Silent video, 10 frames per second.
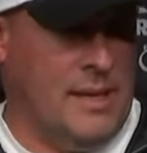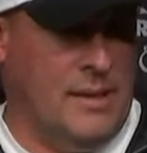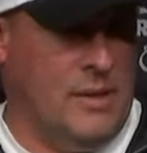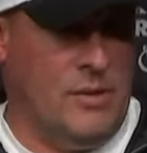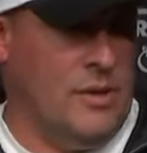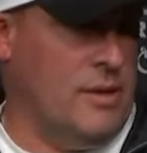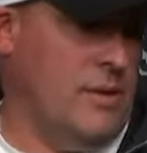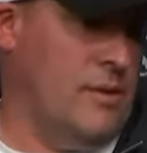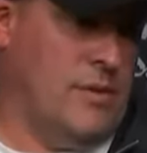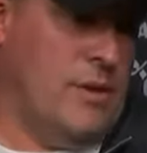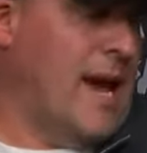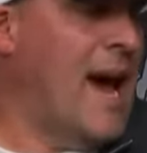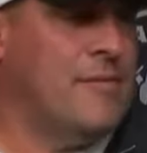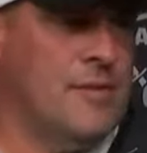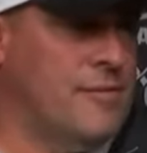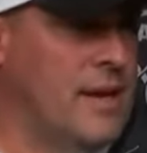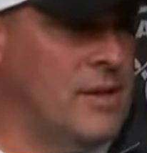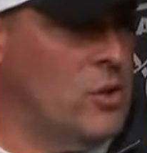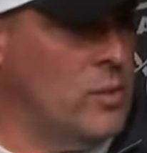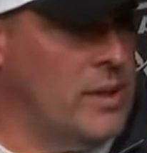you have to
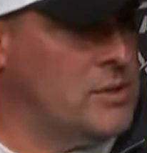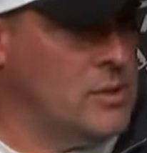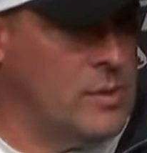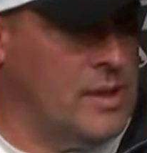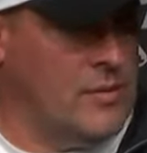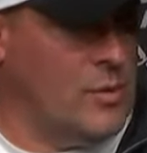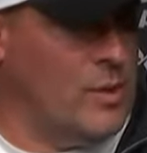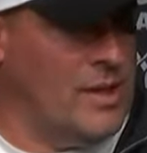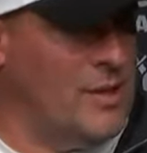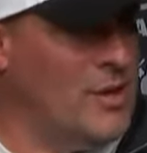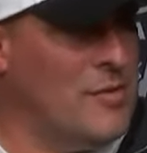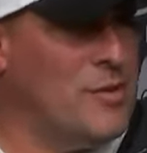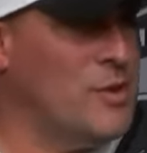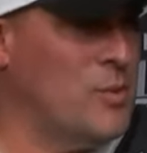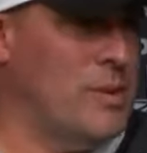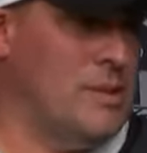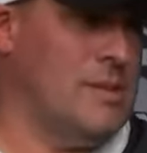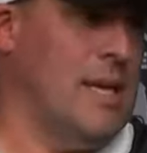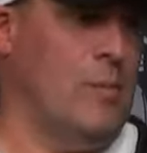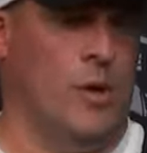find new ways to win every week. You're never going to win the
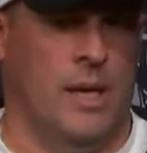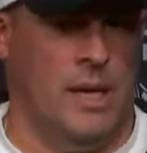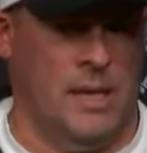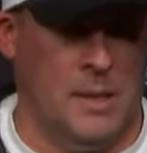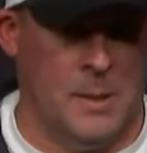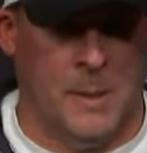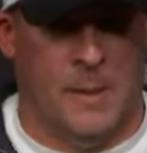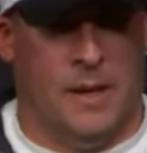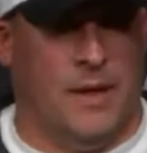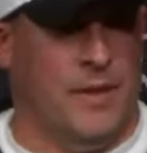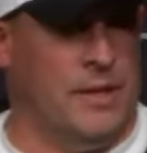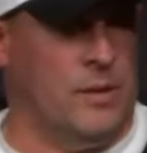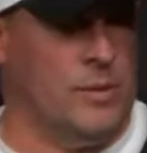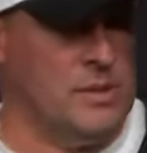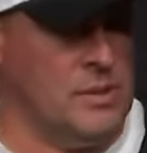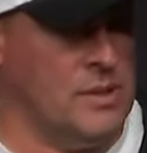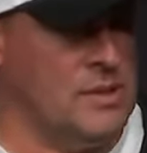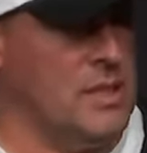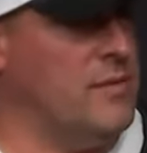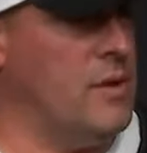same way. And I think the
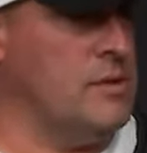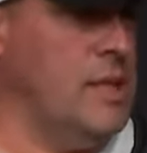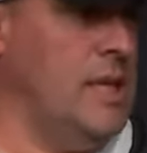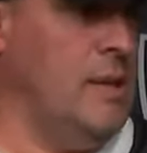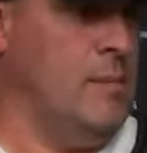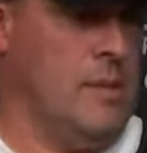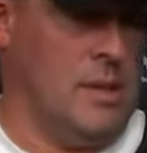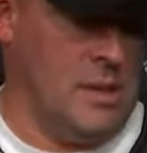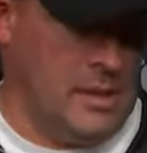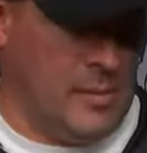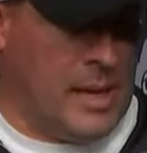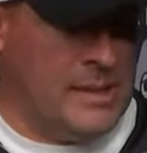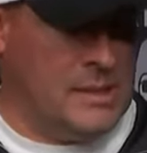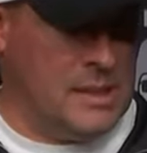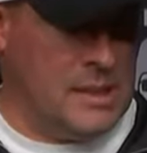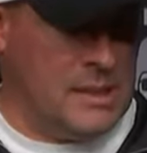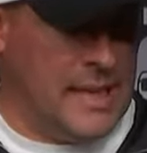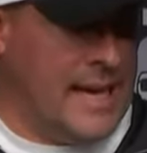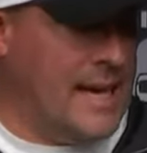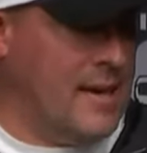resiliency of our team, the mindset that
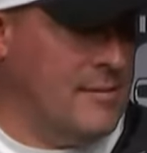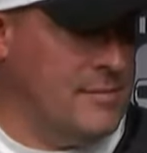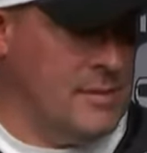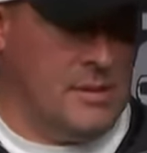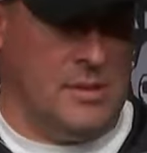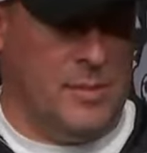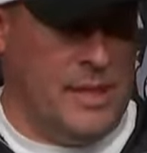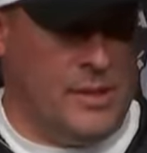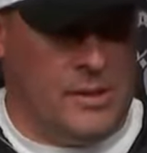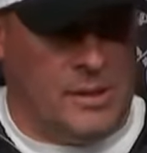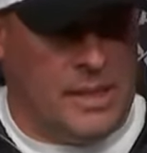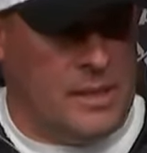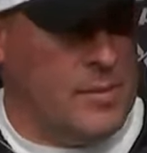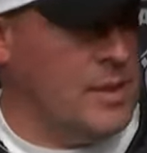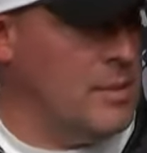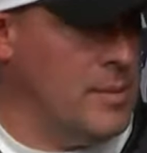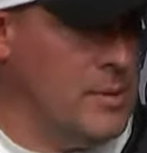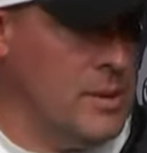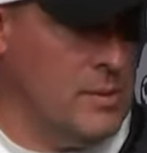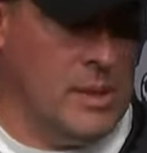they have, the demeanor that they come into the
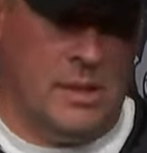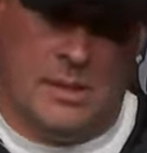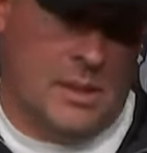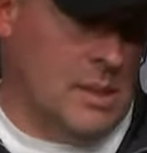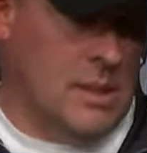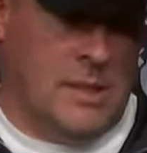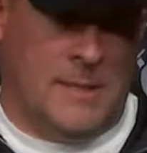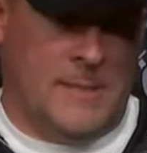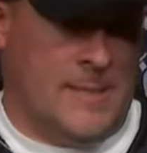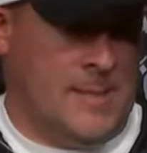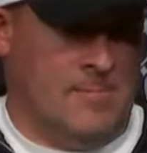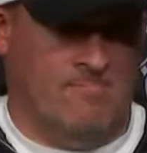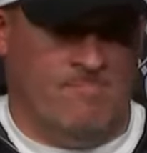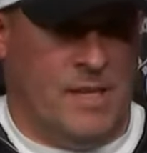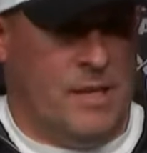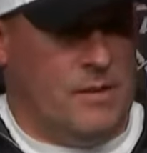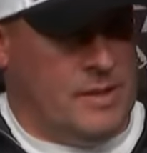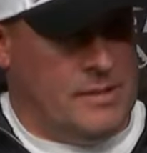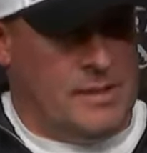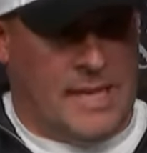building with, you know,
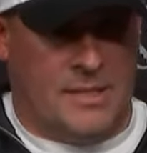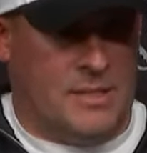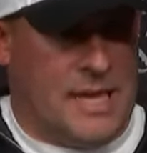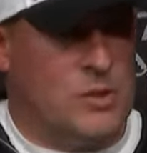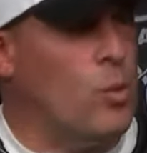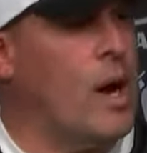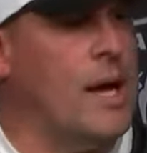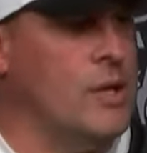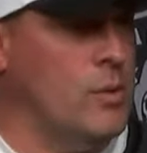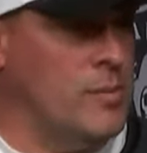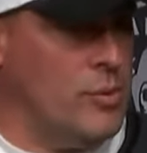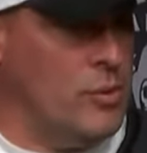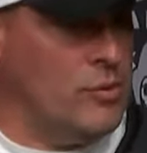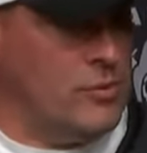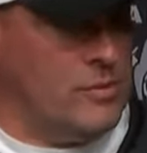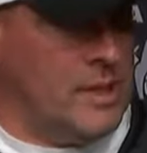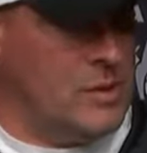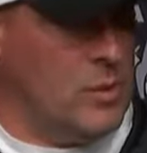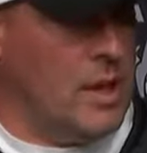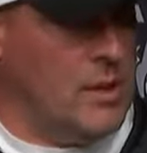that's why you improve.
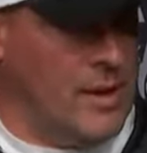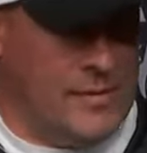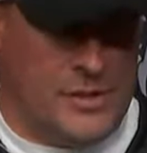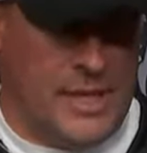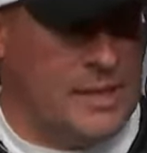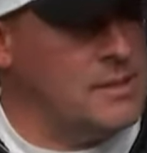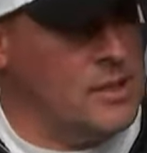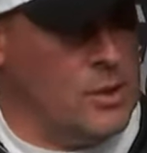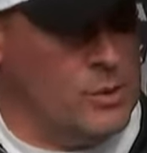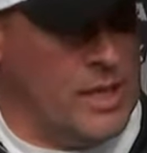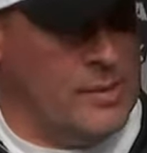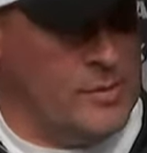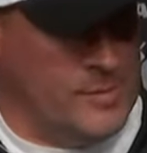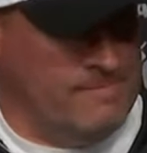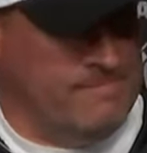That's why you have a chance in close games.